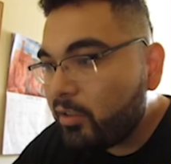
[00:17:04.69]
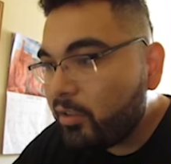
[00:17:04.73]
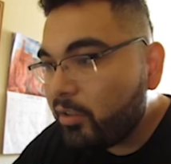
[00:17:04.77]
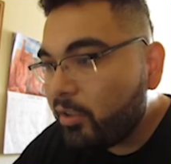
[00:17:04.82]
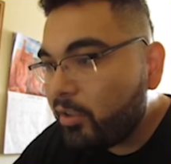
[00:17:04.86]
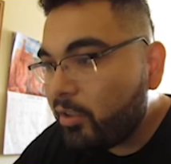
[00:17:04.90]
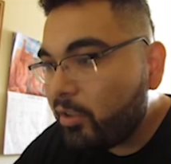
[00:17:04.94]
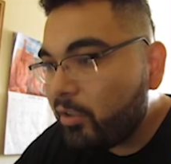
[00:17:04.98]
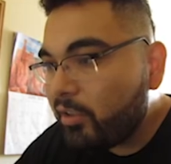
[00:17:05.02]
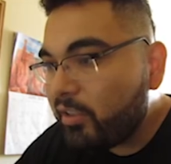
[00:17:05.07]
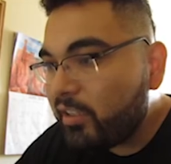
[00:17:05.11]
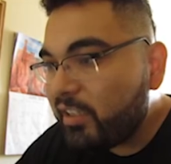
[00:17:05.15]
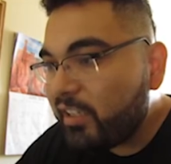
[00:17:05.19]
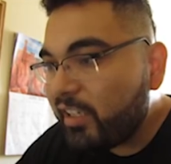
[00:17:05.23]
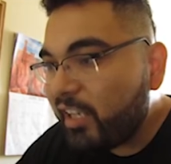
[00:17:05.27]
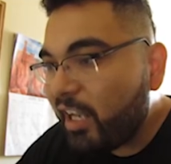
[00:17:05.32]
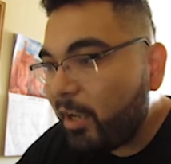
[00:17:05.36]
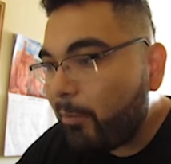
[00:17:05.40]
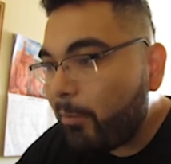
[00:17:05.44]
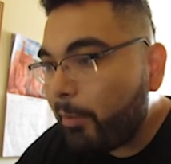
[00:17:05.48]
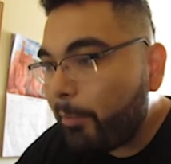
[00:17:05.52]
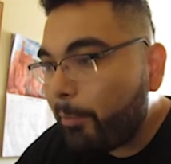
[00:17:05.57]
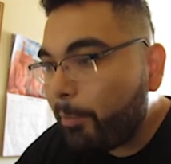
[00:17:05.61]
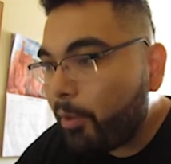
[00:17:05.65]
You know, it doesn't
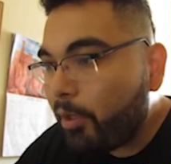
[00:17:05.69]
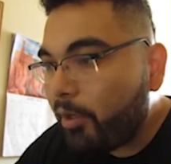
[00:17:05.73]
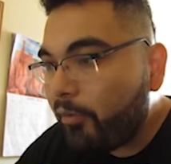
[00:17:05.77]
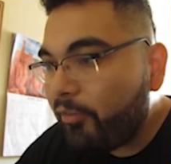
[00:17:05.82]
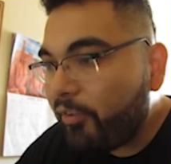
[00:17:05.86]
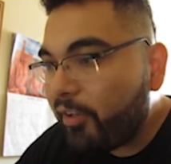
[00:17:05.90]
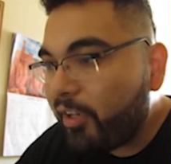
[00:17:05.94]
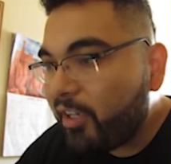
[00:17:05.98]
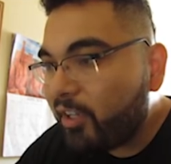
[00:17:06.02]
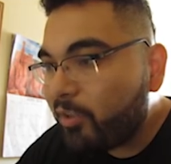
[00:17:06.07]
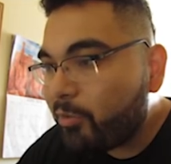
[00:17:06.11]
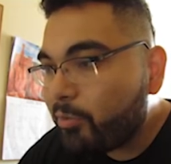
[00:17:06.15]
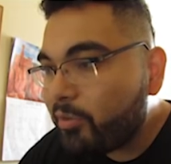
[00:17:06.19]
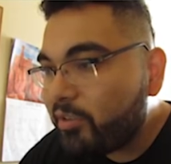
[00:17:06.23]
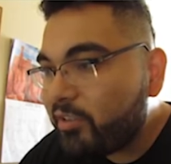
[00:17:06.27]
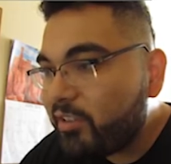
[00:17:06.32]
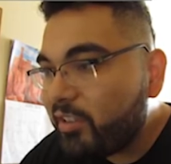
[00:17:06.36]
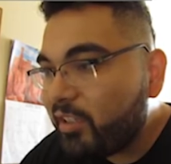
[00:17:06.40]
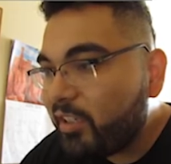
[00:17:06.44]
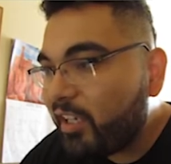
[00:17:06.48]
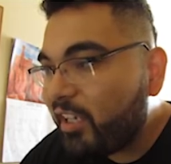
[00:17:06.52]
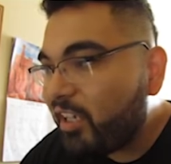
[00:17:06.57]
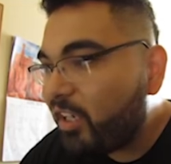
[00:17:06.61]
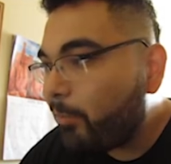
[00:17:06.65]
gotta be perfect because we're
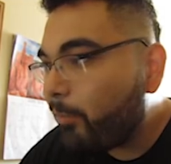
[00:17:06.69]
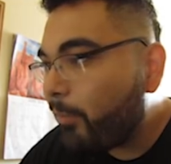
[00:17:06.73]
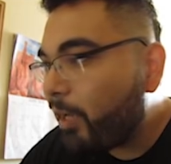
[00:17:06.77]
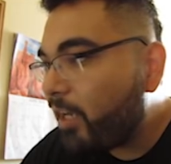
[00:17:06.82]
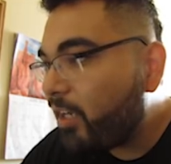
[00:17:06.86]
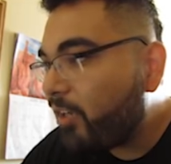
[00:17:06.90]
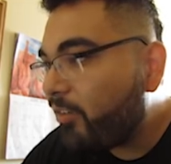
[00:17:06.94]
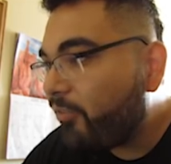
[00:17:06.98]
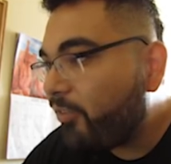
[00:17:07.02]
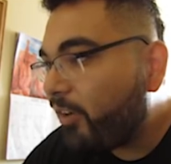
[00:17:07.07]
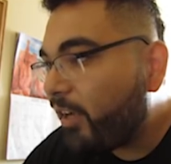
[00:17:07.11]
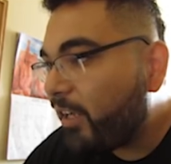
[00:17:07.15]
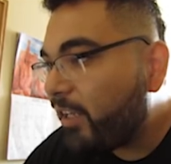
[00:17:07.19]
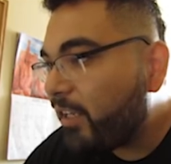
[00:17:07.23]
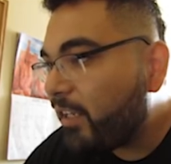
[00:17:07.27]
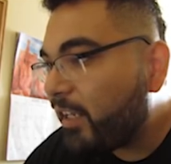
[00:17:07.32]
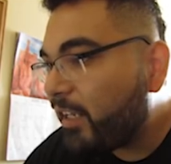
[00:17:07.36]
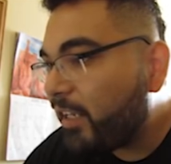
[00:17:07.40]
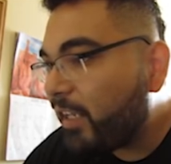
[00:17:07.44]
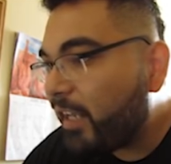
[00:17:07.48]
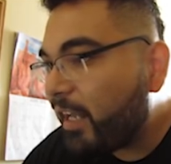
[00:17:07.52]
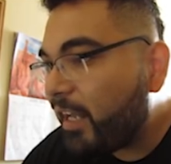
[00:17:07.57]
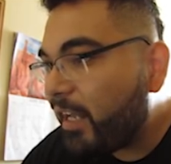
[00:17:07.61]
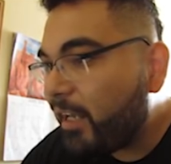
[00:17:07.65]
still gonna modify it a
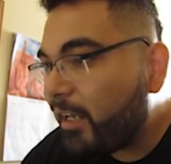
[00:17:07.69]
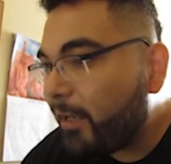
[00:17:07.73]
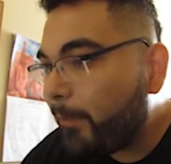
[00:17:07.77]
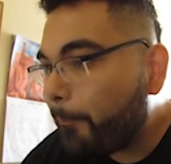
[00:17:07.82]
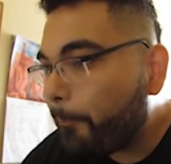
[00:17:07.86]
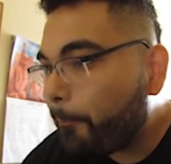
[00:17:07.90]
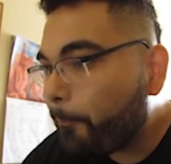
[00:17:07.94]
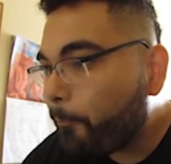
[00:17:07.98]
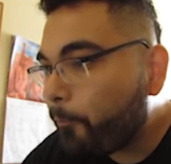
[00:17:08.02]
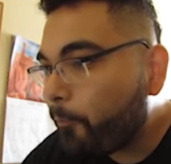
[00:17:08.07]
lot.